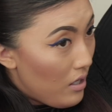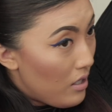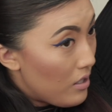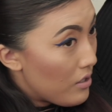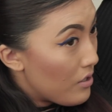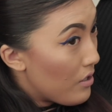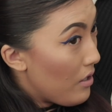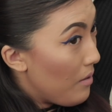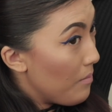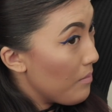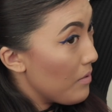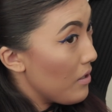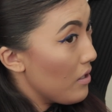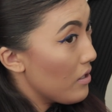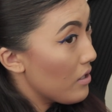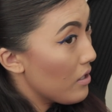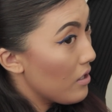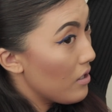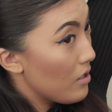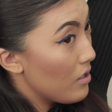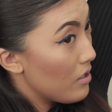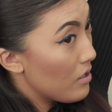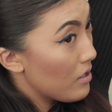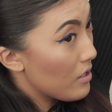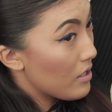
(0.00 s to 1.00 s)
So I'm just
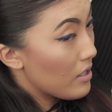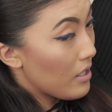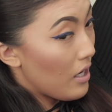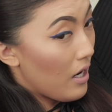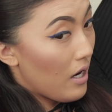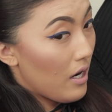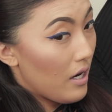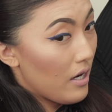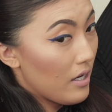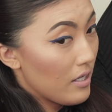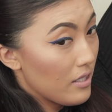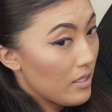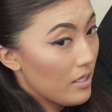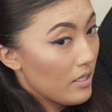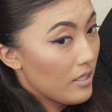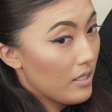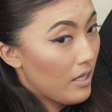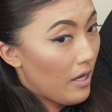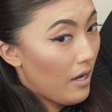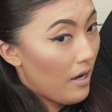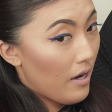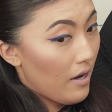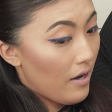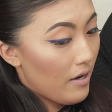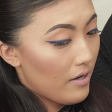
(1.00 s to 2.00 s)
gonna tie this
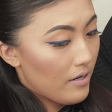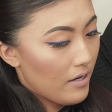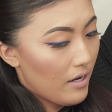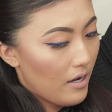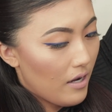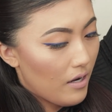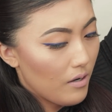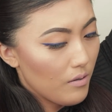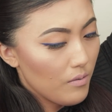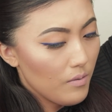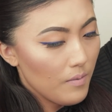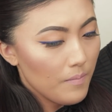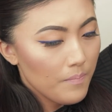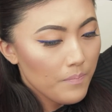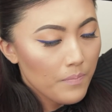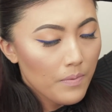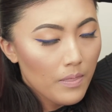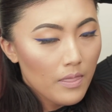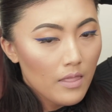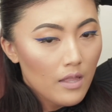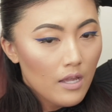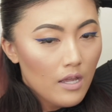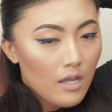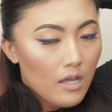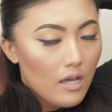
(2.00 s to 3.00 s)
hair now,
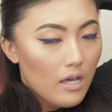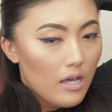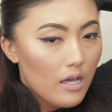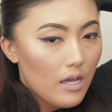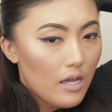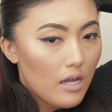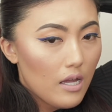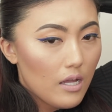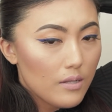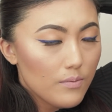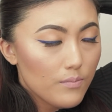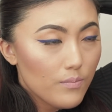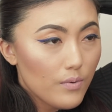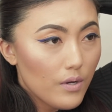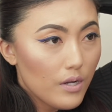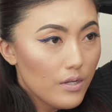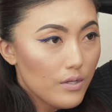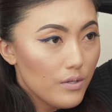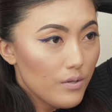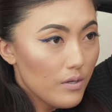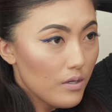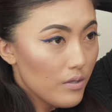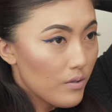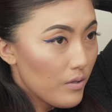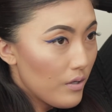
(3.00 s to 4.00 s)
and when
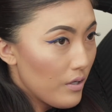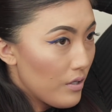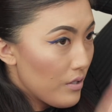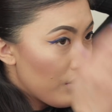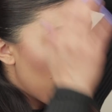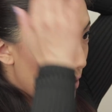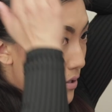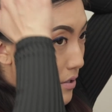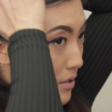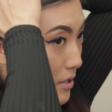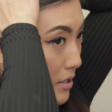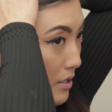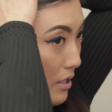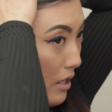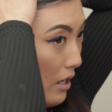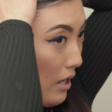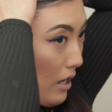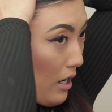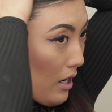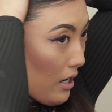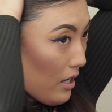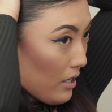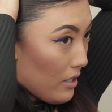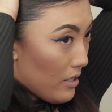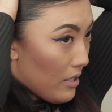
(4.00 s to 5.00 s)
you are going to
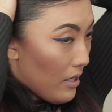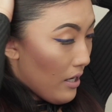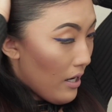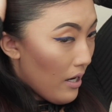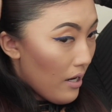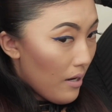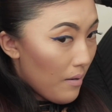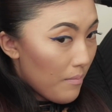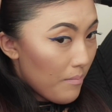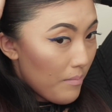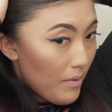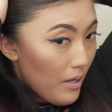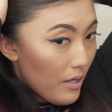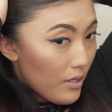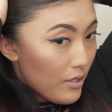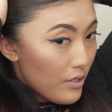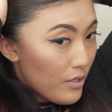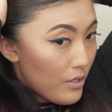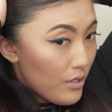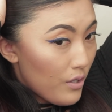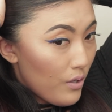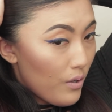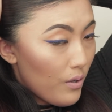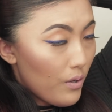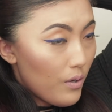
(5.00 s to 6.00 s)
tie the hair, make
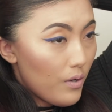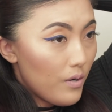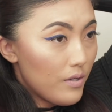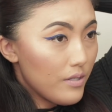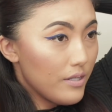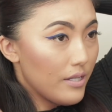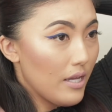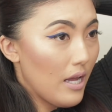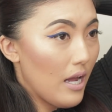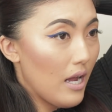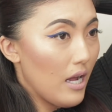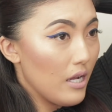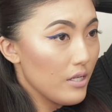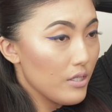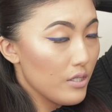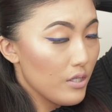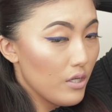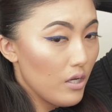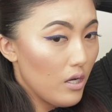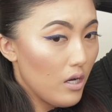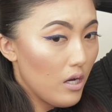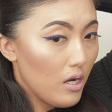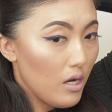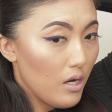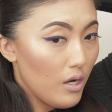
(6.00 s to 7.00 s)
sure that
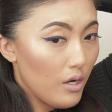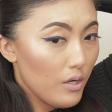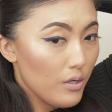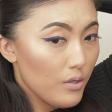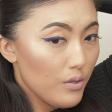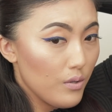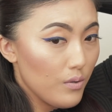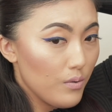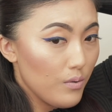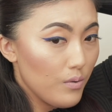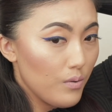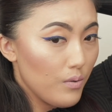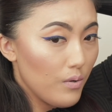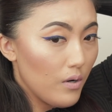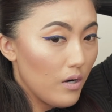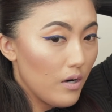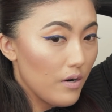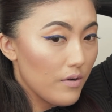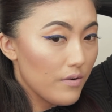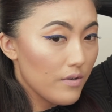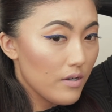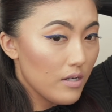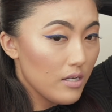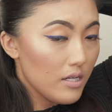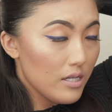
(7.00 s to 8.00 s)
you
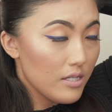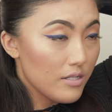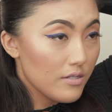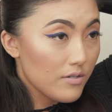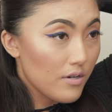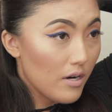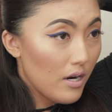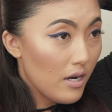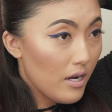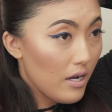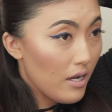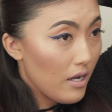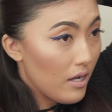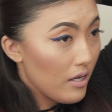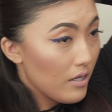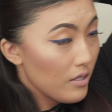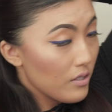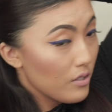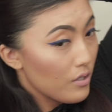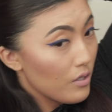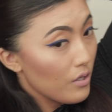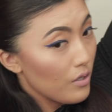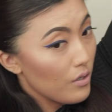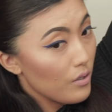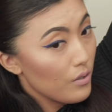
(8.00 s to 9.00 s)
are really
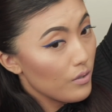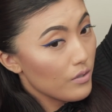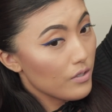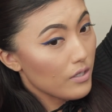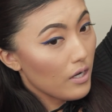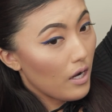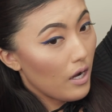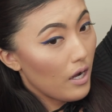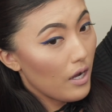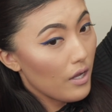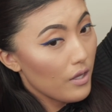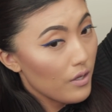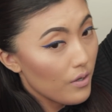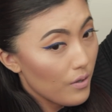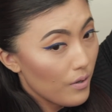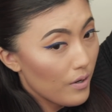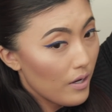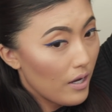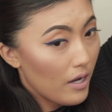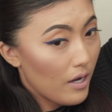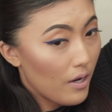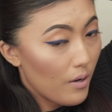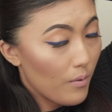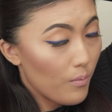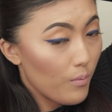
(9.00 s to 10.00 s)
trying to tie your
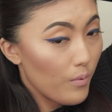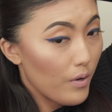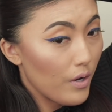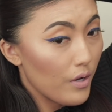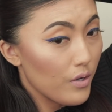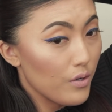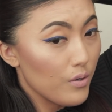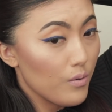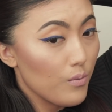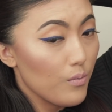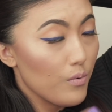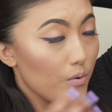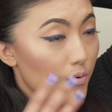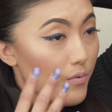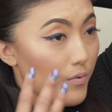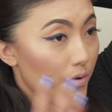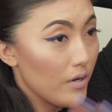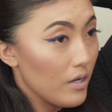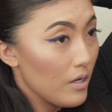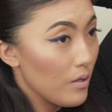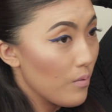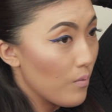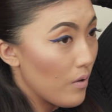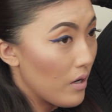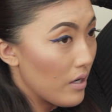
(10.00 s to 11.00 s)
hair where you
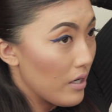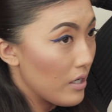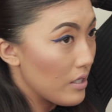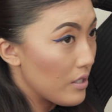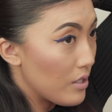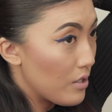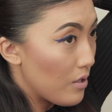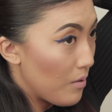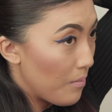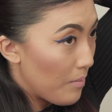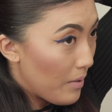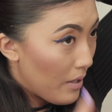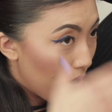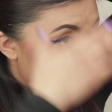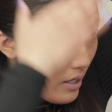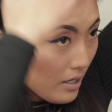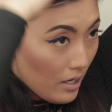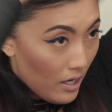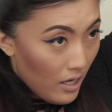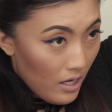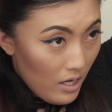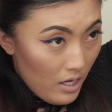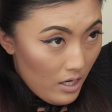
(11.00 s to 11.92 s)
really want it to be.